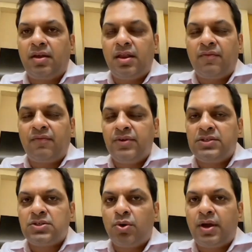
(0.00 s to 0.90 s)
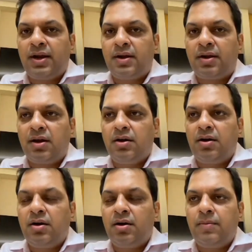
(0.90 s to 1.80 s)
if we just look at
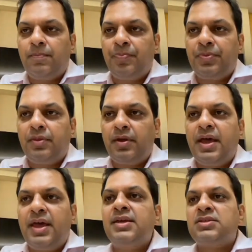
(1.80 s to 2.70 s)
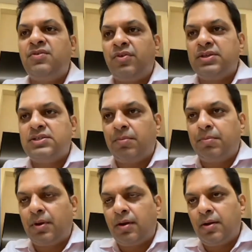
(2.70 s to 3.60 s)
the NSE, for
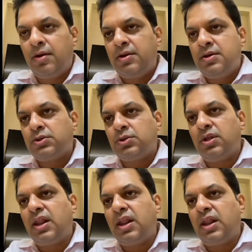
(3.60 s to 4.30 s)
example. So the